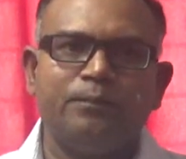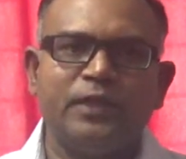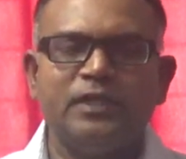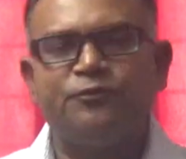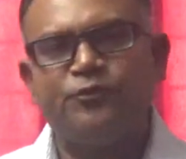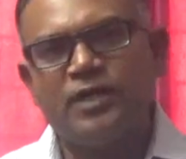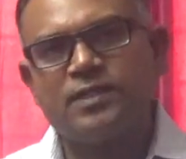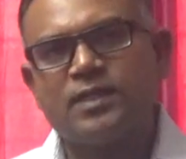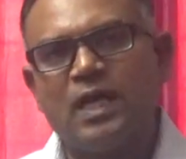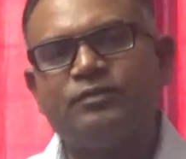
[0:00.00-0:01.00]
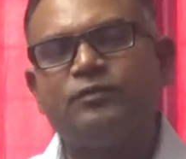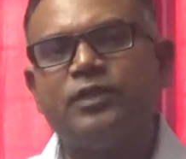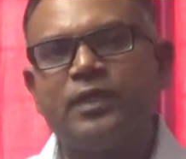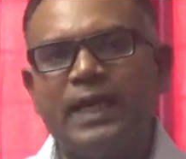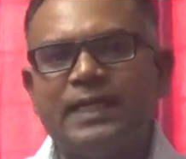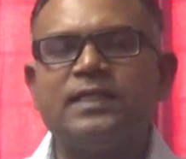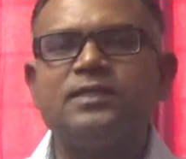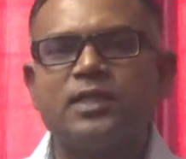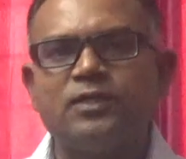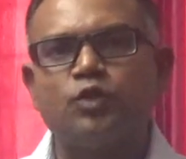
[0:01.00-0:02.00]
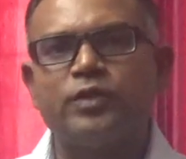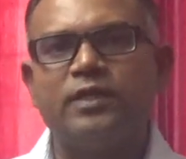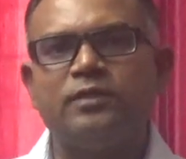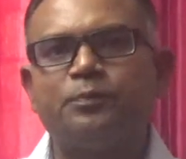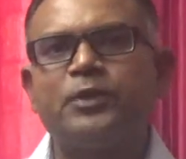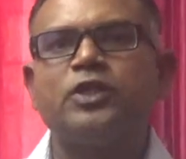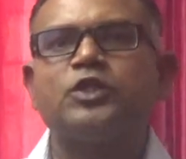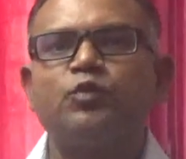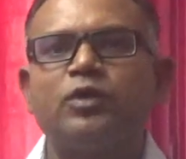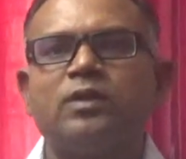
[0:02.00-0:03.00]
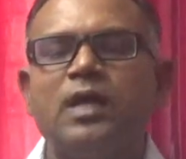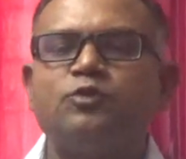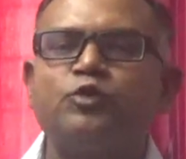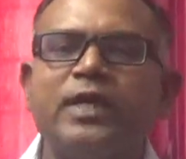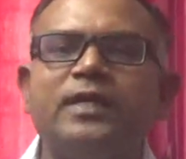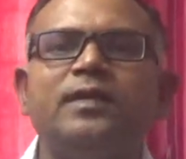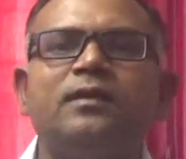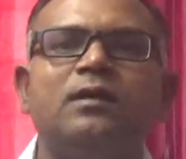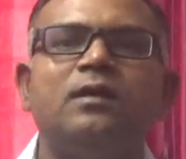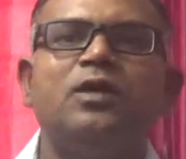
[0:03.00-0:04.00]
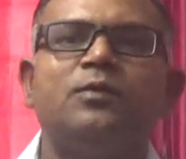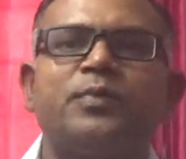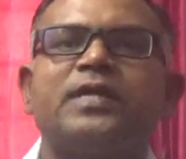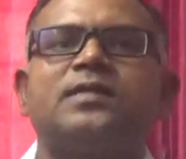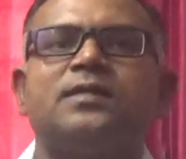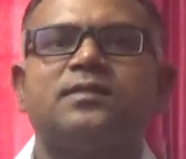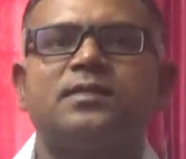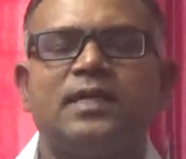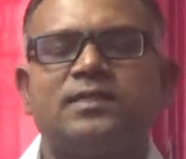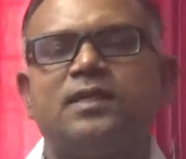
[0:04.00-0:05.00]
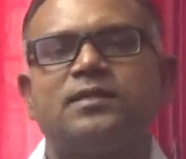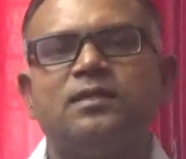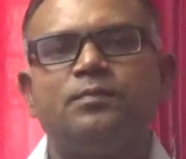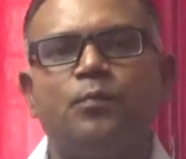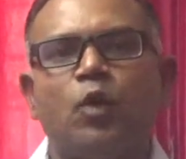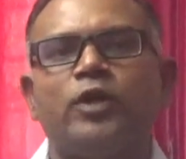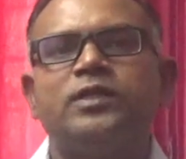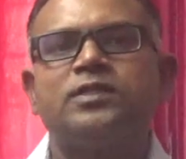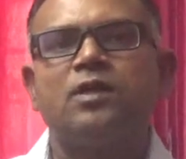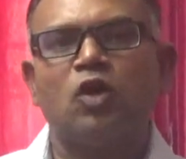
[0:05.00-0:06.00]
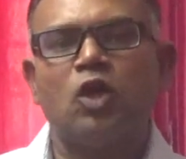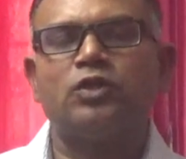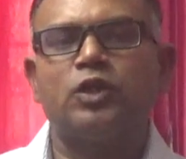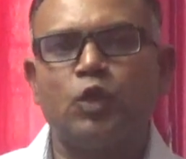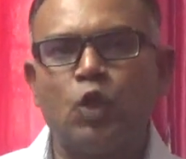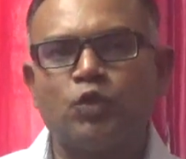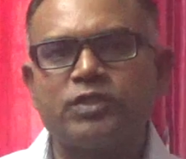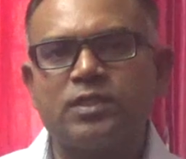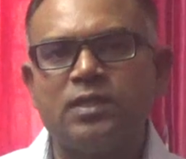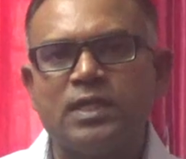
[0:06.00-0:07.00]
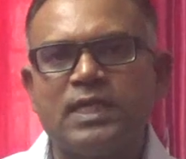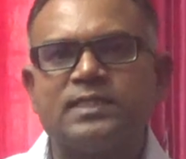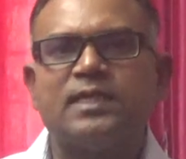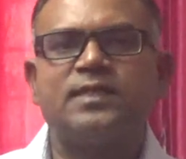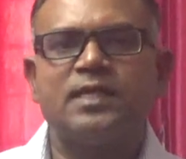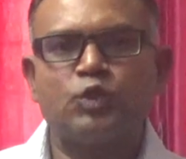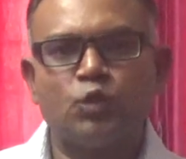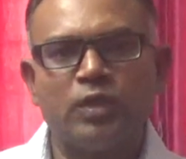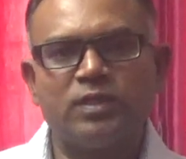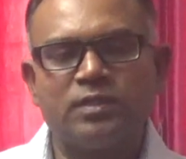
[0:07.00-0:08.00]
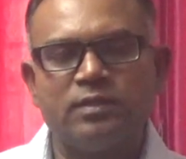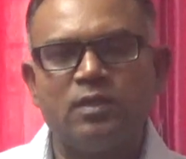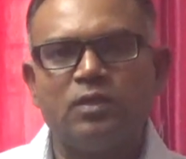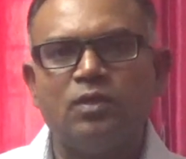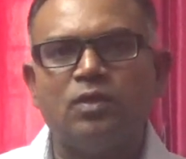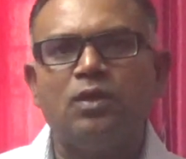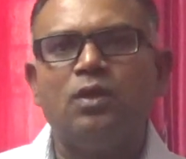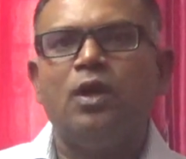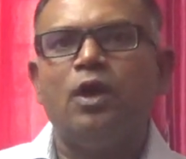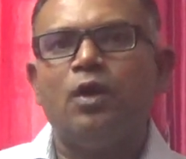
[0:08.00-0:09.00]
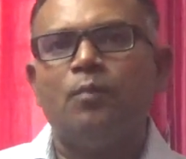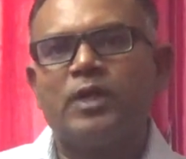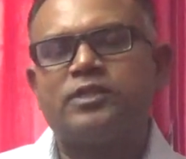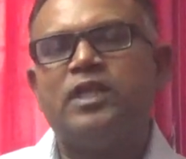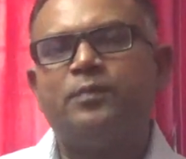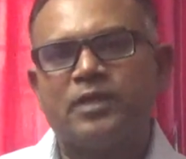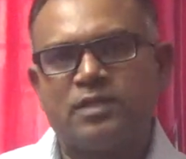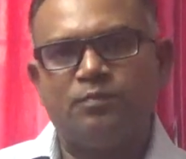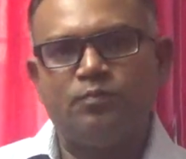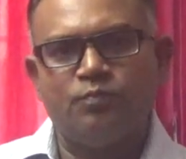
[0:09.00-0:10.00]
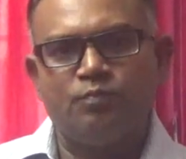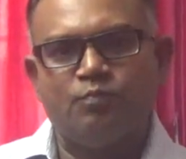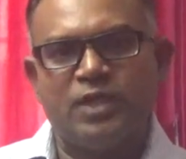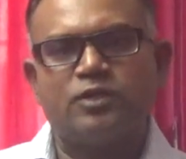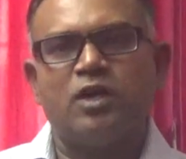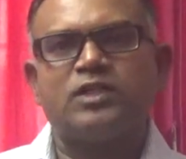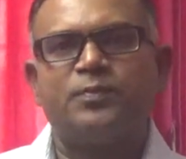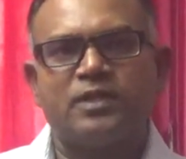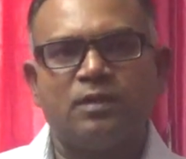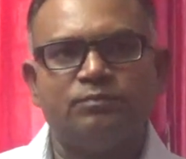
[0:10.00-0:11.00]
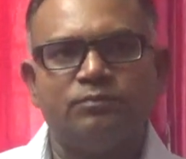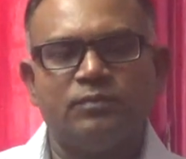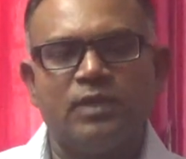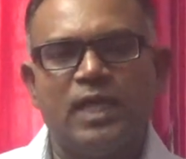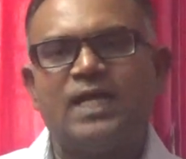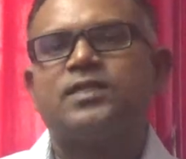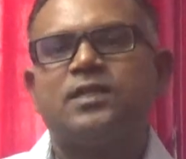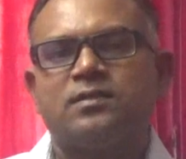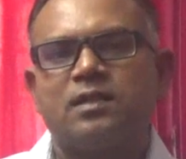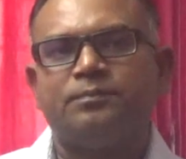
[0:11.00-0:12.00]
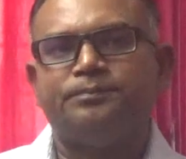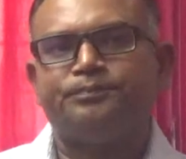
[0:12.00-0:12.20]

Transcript: In the first half of the 18th century, the British were a trading presence at certain points along the coast, such as Surat, Masilipatam, Madraspatam, etc.